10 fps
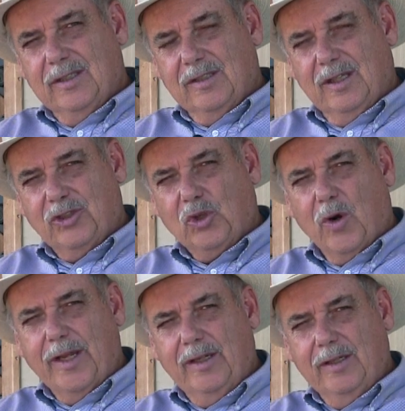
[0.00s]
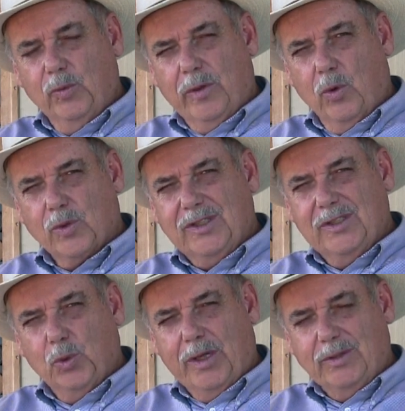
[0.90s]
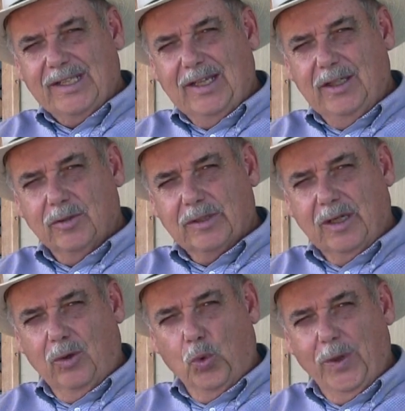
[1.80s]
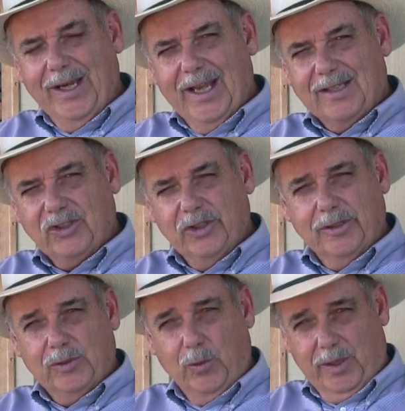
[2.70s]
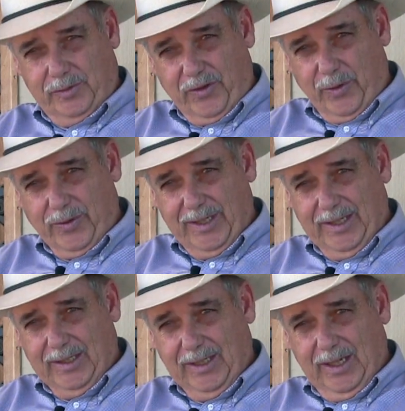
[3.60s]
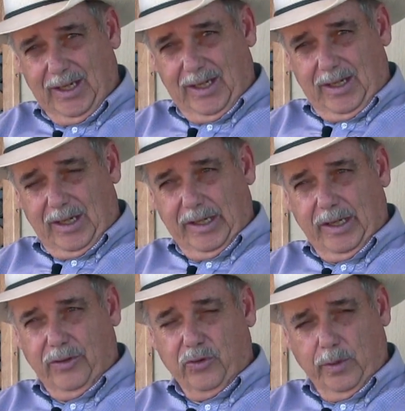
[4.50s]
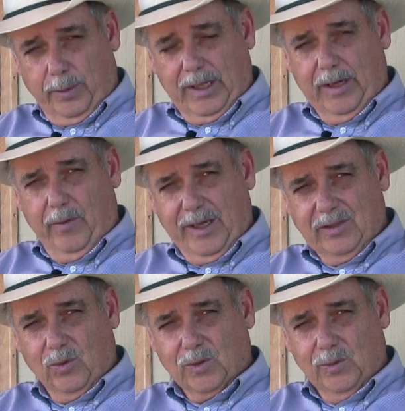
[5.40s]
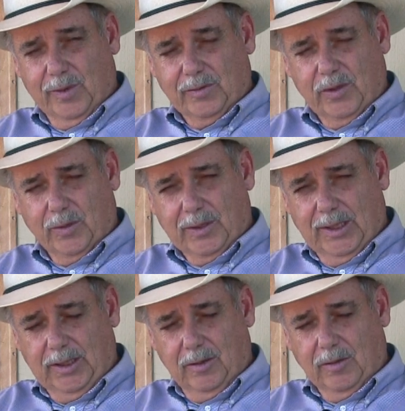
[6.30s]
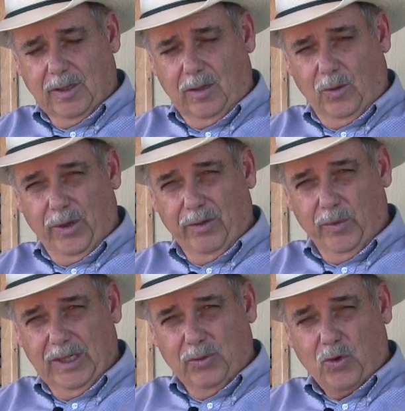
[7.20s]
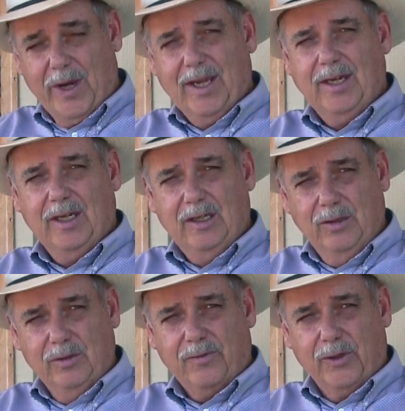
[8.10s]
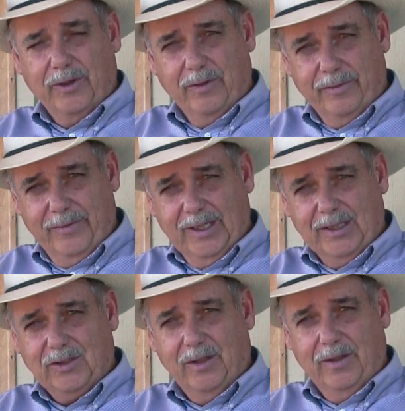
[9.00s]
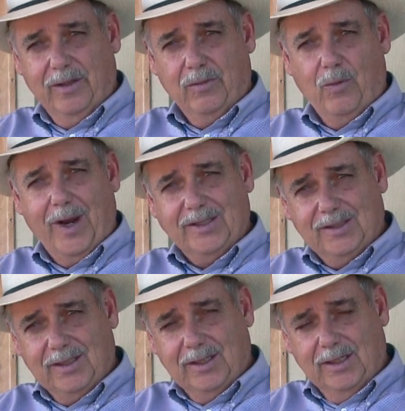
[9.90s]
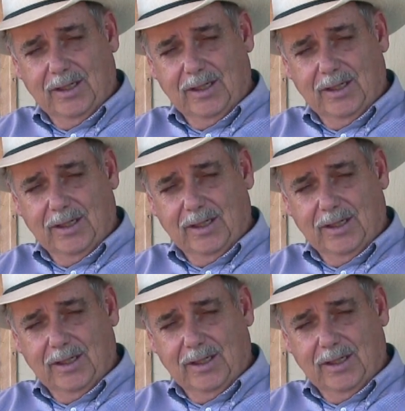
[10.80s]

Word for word: I started with horses when I was eight years old, really got serious when I was 13. I had a AAA racehorse when I was 13 years old that we trained and used for other events other than racing.